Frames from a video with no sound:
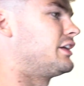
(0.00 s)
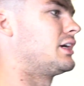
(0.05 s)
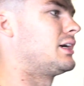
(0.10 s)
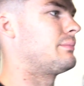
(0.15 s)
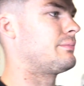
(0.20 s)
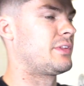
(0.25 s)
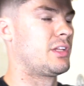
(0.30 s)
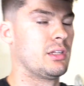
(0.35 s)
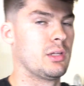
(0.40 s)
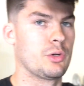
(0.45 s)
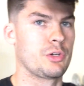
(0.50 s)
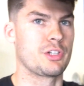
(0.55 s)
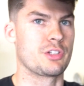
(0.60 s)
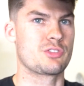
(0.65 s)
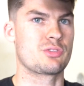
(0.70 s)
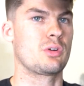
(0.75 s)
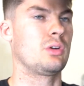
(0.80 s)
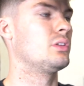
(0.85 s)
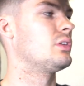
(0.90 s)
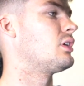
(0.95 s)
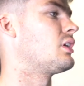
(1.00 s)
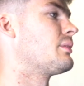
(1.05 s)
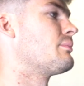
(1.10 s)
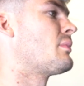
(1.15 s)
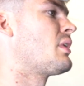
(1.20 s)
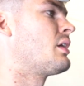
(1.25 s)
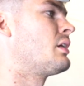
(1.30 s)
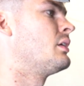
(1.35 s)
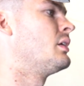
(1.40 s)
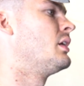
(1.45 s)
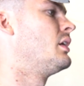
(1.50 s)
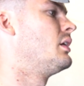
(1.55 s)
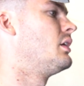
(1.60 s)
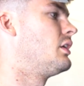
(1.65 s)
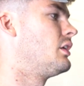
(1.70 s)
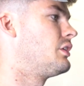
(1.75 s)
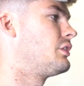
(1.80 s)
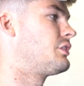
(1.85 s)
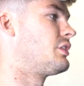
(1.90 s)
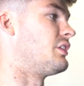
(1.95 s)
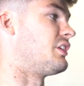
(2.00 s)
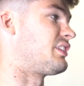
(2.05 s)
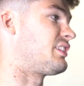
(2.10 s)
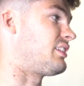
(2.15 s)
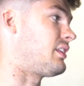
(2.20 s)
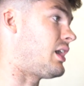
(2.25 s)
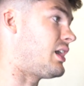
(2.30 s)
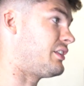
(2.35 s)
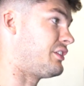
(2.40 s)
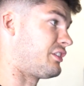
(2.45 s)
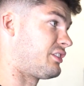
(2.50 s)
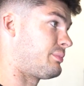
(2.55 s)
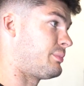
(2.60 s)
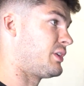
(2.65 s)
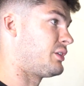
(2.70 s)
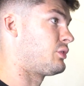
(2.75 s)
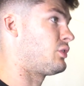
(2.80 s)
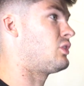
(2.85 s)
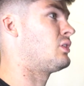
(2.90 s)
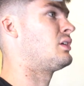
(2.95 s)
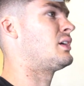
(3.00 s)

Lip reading: up the lower control arm to the slot in the spindle.